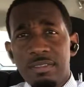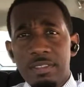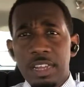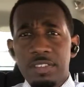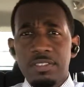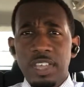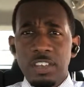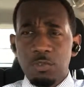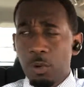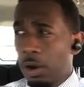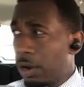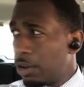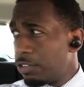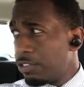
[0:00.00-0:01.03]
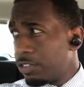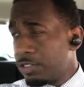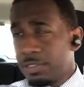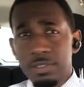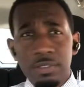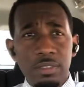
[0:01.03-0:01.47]
their sexual
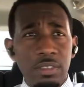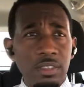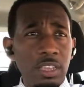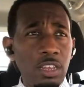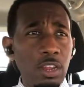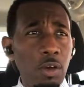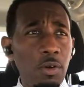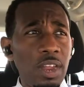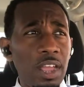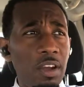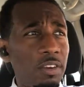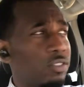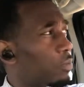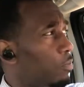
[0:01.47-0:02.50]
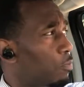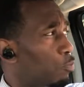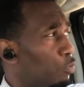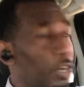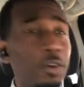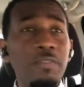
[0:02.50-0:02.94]
urges, and there are some
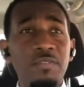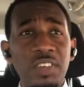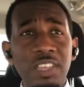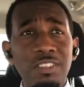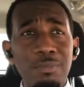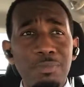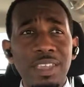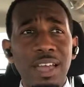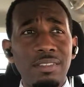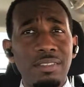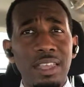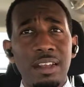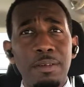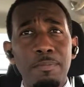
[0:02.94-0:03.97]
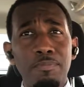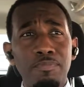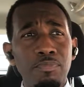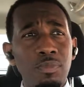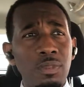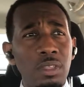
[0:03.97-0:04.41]
real victims out there,
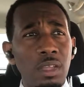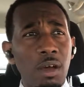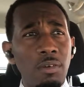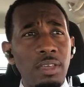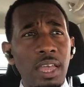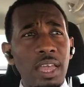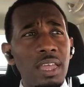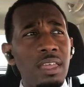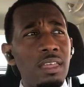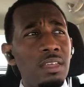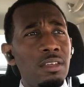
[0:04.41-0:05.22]
okay?